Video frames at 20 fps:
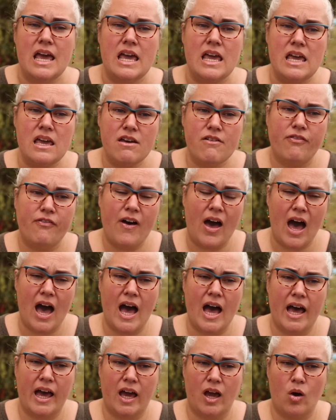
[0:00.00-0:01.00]
if
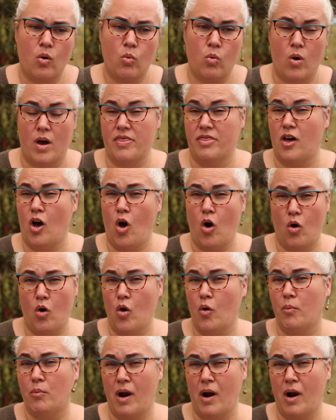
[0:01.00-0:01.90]
I want the whole